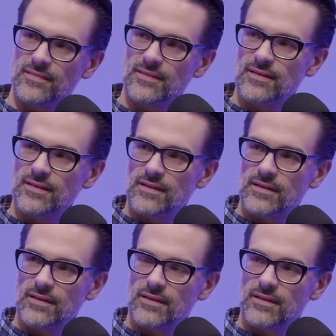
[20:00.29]

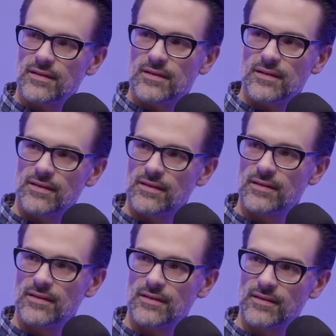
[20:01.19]

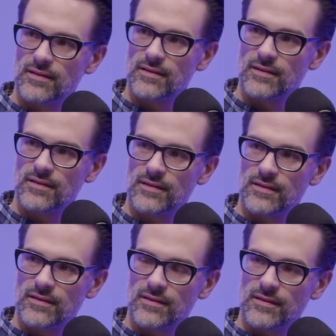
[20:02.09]

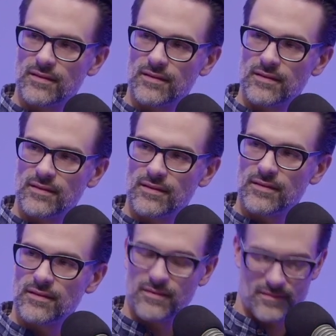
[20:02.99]

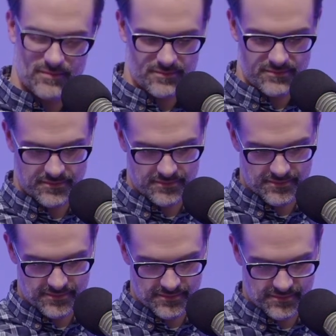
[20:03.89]

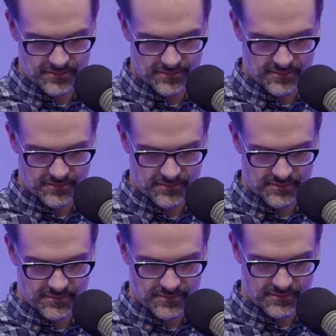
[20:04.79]

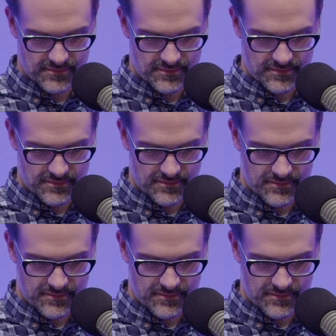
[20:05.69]
(silent)